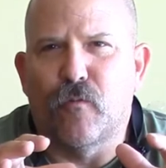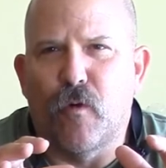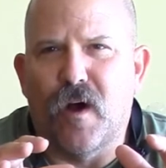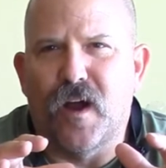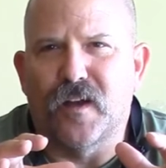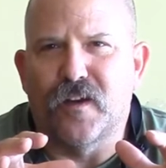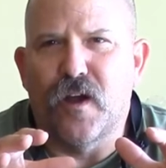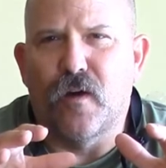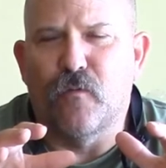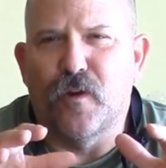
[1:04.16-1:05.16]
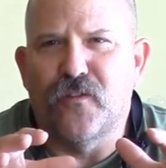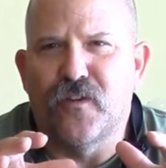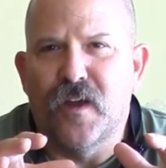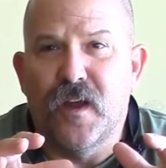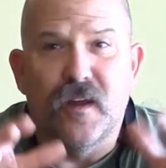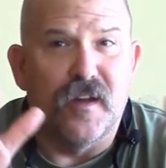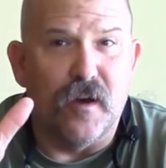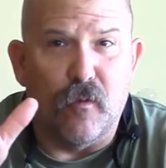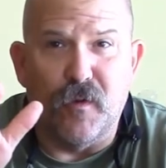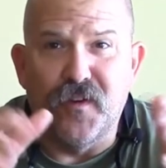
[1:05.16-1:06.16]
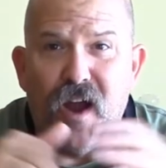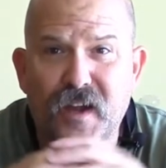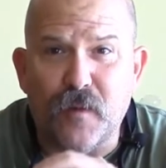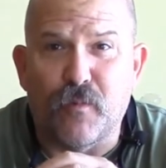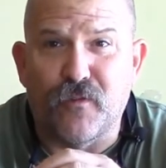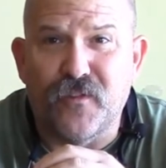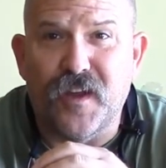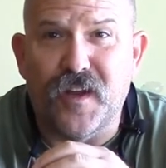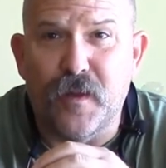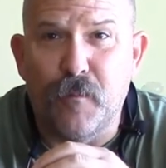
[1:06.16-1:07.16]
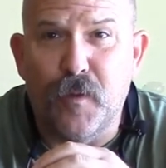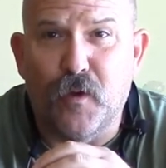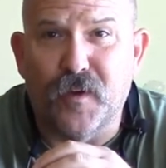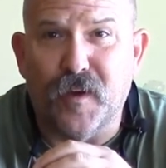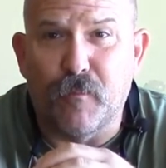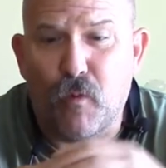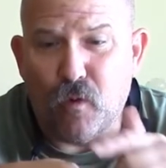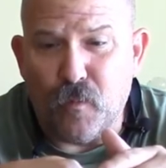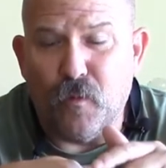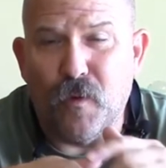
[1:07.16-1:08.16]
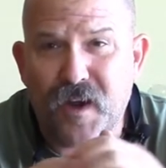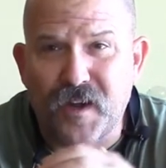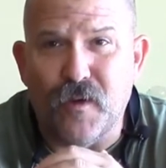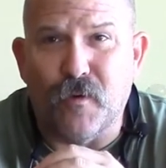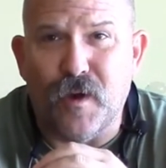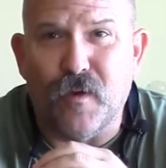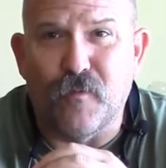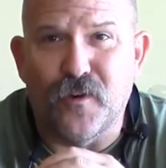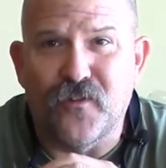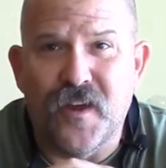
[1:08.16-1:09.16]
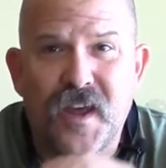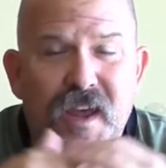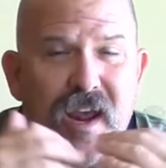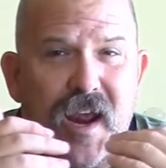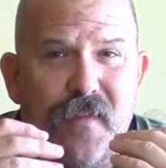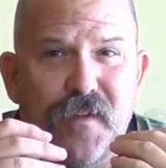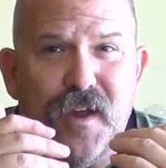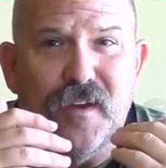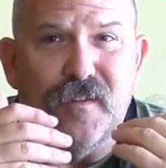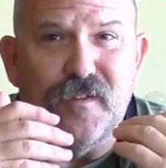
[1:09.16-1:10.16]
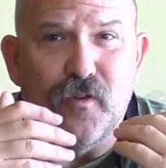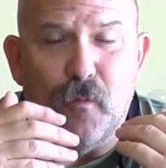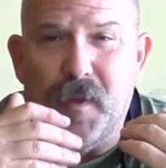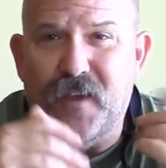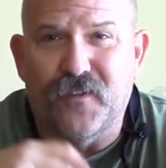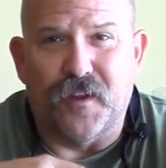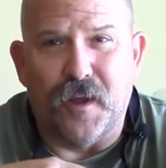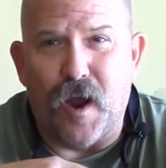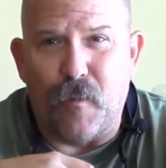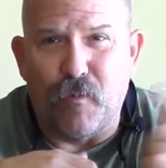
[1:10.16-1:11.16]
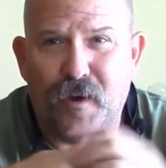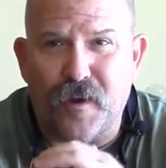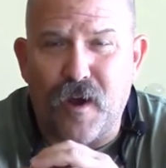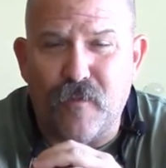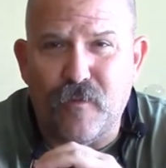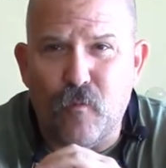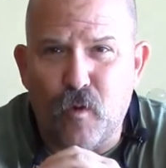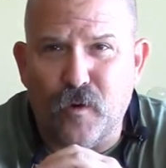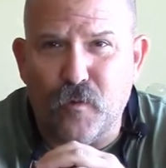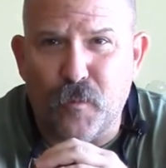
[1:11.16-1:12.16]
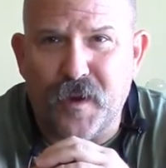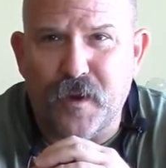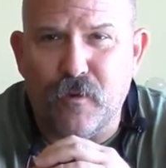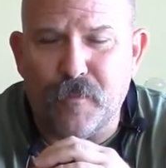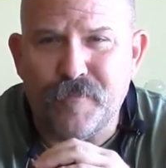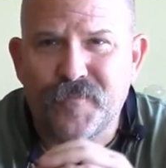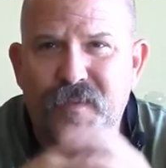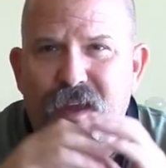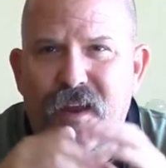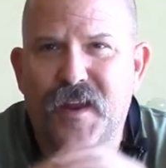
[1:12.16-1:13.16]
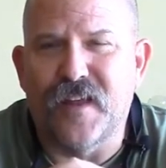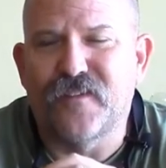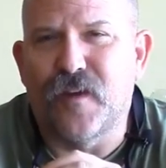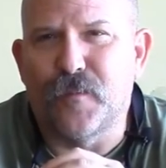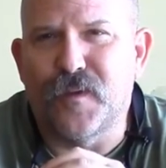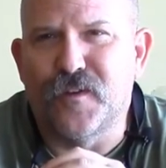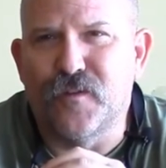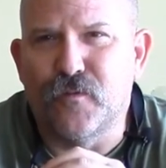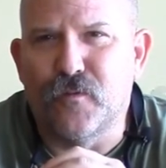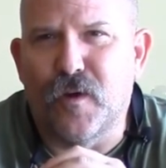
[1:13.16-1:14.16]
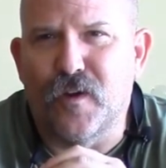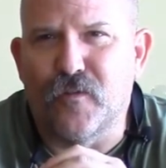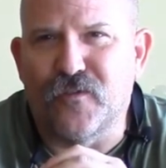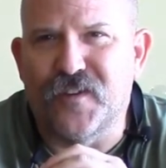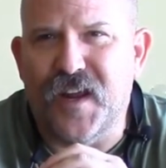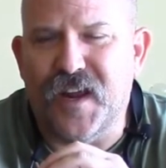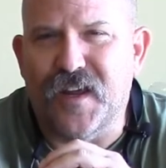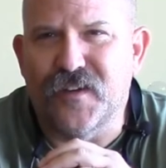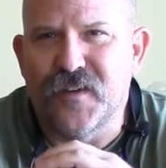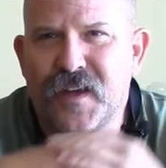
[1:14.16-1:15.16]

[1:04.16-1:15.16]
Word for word: wide coverage you know, with 90% in-building portable radio coverage, and then you're basically operating off of one repeater. And that's something to understand